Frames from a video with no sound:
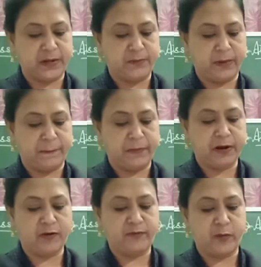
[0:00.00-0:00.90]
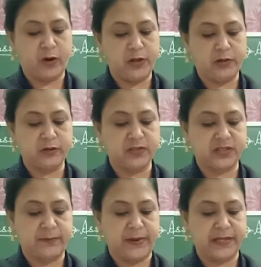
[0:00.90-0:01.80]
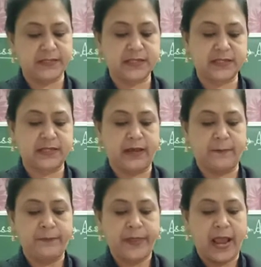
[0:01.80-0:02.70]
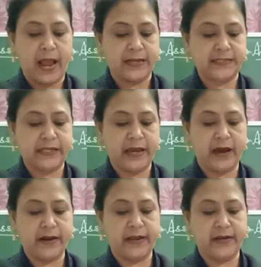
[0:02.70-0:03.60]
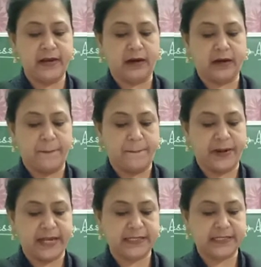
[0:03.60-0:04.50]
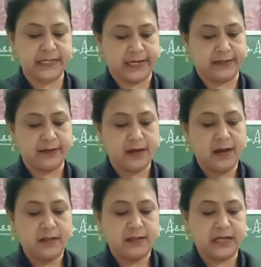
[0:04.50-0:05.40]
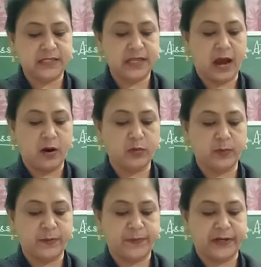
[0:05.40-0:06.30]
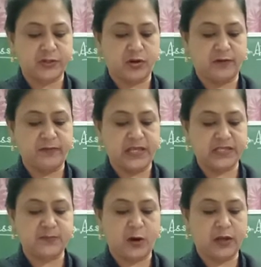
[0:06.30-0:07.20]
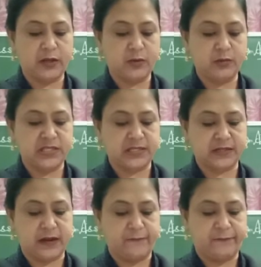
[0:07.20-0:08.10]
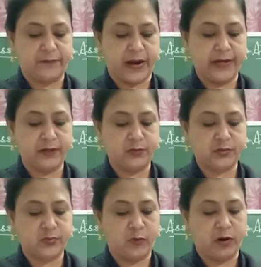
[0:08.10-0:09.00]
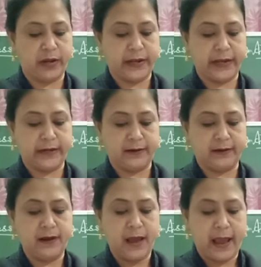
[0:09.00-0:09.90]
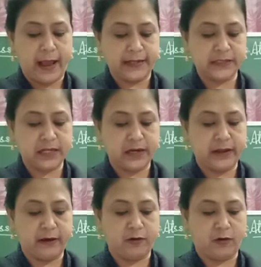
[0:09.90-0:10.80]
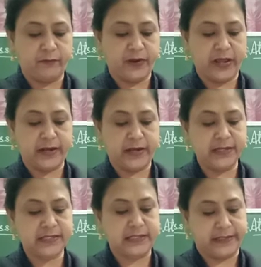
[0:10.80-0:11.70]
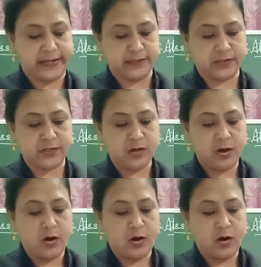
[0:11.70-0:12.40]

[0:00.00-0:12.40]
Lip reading: but number of molecules remains the same as they are in a compressed state. Thus, the outward pressure of these molecules is confined to smaller area, hence the layer of air is dense.